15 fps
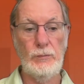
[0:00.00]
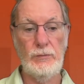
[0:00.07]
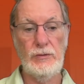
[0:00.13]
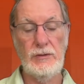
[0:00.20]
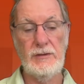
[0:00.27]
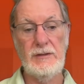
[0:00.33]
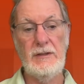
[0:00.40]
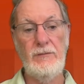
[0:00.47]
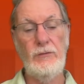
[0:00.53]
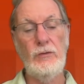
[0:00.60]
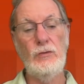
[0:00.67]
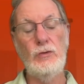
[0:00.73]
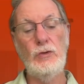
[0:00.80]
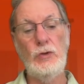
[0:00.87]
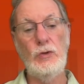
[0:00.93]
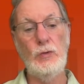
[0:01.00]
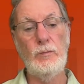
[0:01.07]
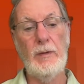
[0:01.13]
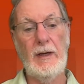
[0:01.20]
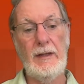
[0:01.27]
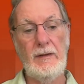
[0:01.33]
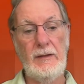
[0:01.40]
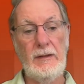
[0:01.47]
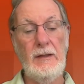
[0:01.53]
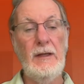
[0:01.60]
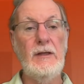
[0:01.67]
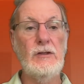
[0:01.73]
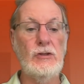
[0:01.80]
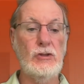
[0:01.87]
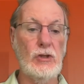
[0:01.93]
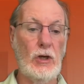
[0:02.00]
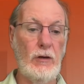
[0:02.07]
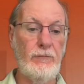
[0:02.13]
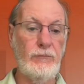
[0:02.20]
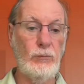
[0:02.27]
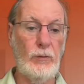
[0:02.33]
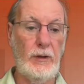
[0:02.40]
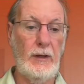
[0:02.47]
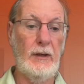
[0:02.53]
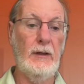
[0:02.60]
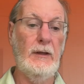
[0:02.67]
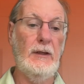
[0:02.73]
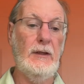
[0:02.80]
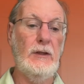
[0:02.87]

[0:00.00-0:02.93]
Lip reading: which is given to you by the software,